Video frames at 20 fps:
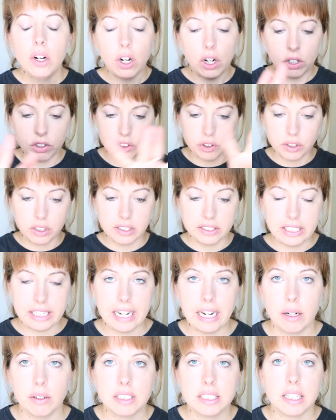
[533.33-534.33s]
I'll do it on the
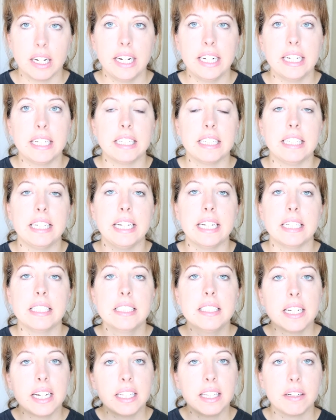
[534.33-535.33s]
outside and then the
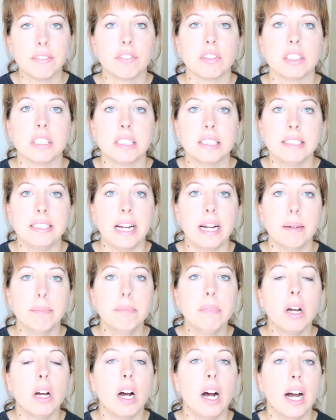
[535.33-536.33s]
inside like for the stem